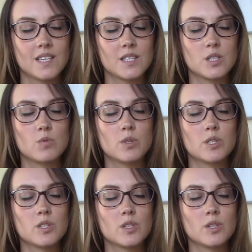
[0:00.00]
So we're
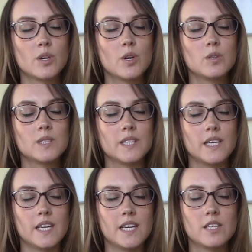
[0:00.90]

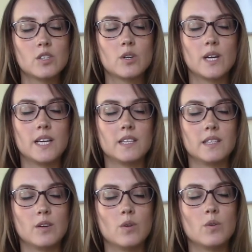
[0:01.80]
slowly integrating
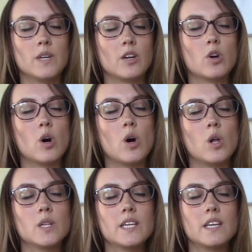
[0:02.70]
the old and
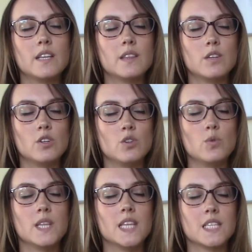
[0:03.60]
calling in the new,
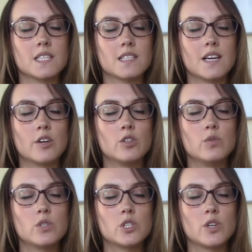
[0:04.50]
and this is how
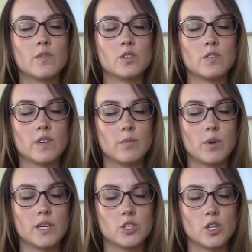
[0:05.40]
you shift your
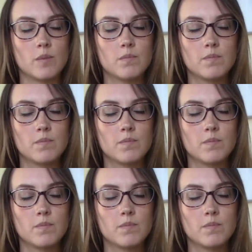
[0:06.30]
vibration.